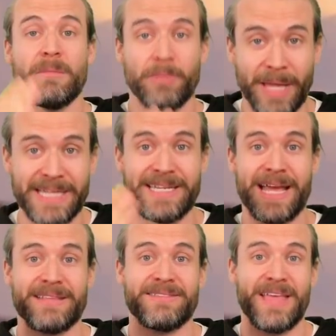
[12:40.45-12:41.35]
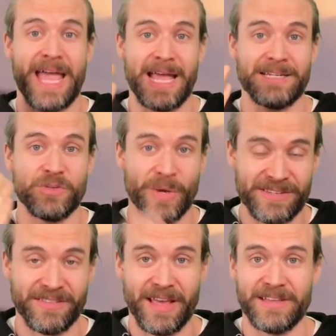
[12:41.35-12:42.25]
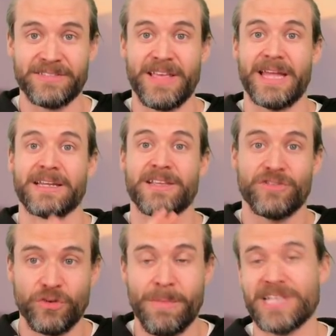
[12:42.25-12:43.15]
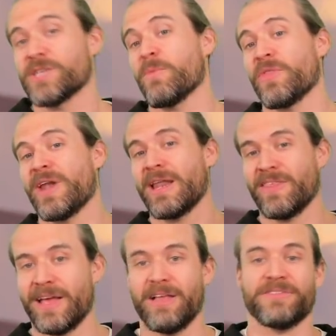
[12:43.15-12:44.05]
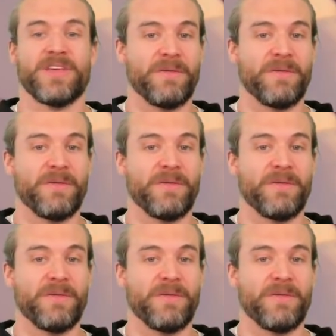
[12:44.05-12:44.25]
Blade Dance and Twin Slice and Consume Magic more than anything else.